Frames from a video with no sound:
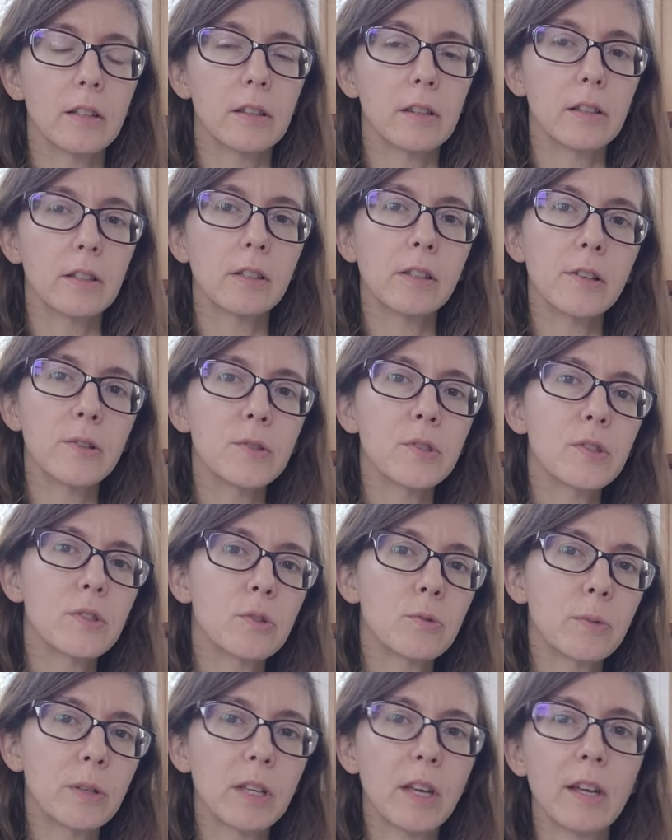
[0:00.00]
The
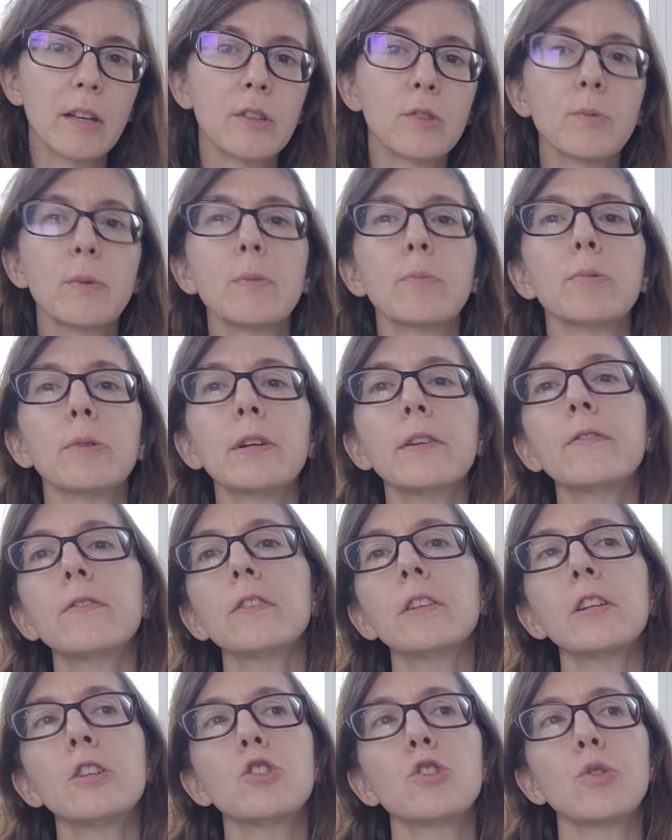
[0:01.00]
closest we get is we
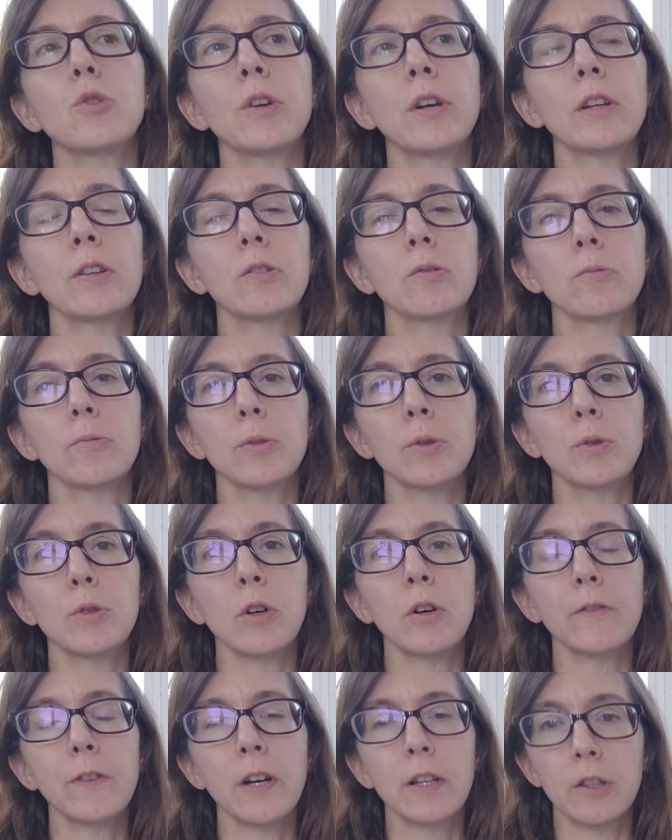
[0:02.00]
briefly join
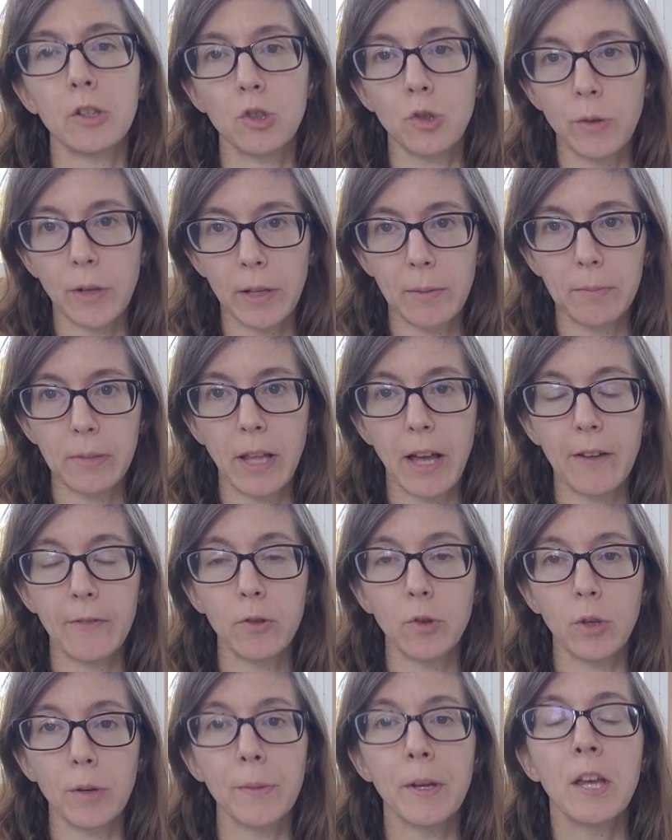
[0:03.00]
Rudolph on the train
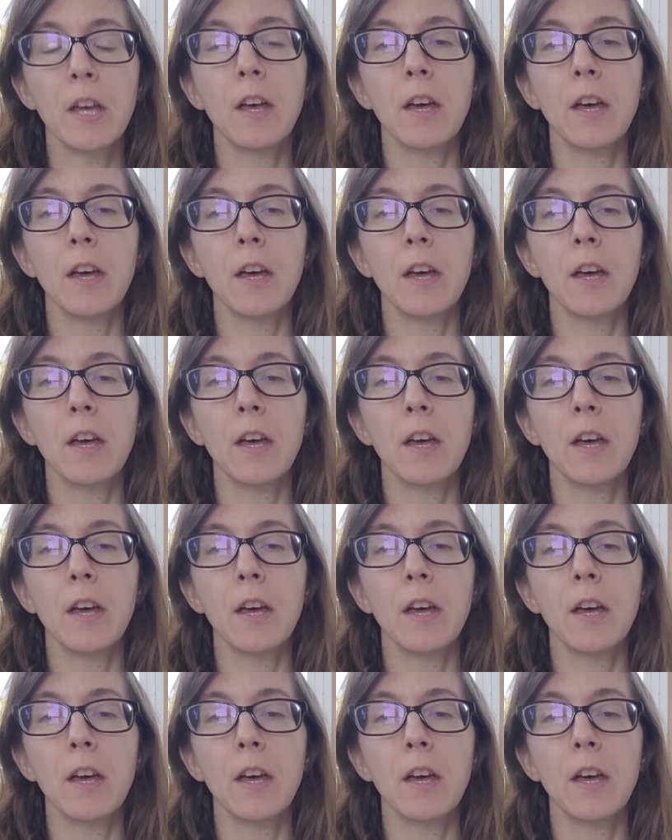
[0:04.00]
platform